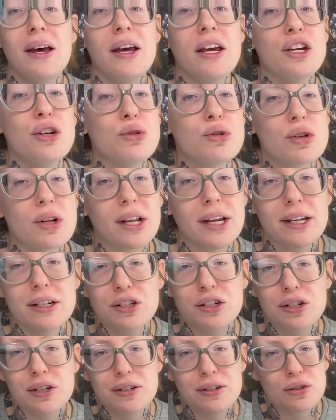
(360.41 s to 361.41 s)
Usually
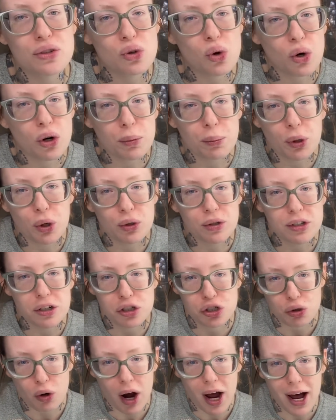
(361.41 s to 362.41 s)
it's just normal to
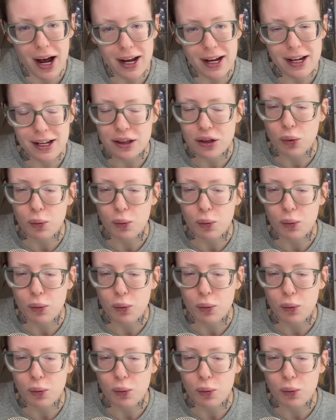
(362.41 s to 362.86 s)
dry in the